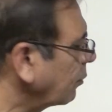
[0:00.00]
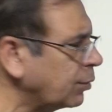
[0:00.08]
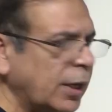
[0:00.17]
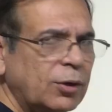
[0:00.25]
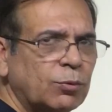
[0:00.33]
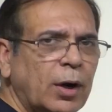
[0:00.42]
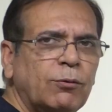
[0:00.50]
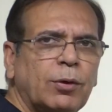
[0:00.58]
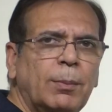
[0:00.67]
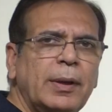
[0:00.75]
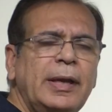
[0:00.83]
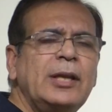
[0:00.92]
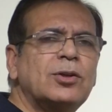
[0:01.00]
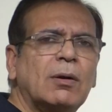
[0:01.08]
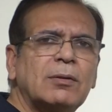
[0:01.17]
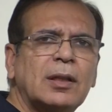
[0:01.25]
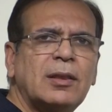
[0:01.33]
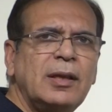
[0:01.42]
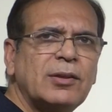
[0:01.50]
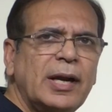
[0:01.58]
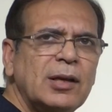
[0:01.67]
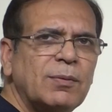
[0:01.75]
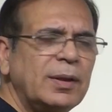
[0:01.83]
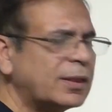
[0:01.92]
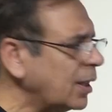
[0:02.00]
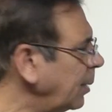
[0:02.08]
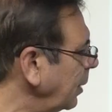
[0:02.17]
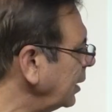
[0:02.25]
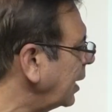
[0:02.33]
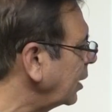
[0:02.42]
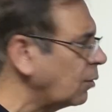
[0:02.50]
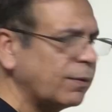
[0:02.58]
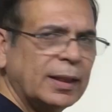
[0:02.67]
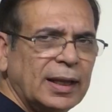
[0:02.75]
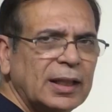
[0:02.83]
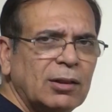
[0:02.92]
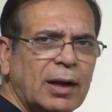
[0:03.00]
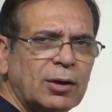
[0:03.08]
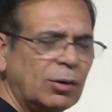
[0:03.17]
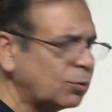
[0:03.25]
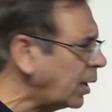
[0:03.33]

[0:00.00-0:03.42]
of centroid from each of the three sides be same in case of an equilateral